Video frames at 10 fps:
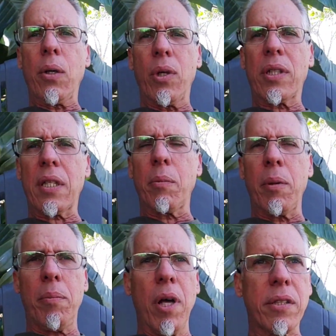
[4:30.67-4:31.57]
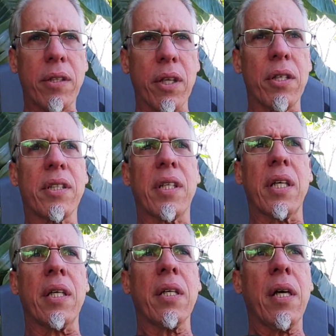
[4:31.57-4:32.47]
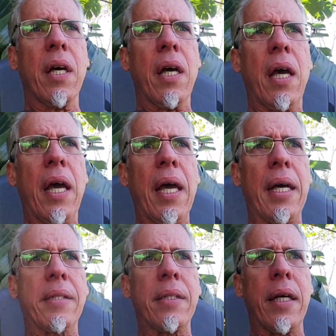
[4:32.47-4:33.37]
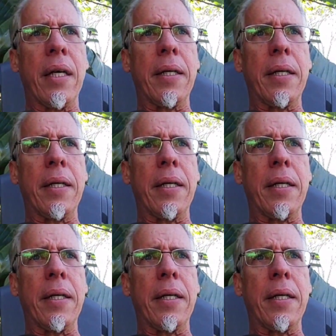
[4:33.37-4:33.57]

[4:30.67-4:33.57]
They were said to be bloodthirsty. And